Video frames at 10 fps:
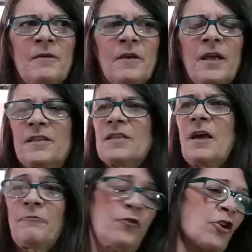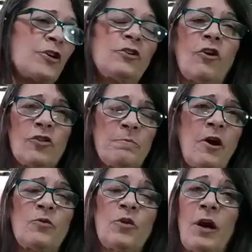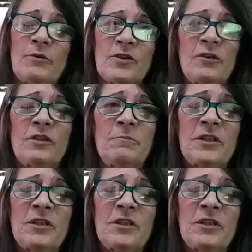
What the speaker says: Except for, you know, the part where I was going to be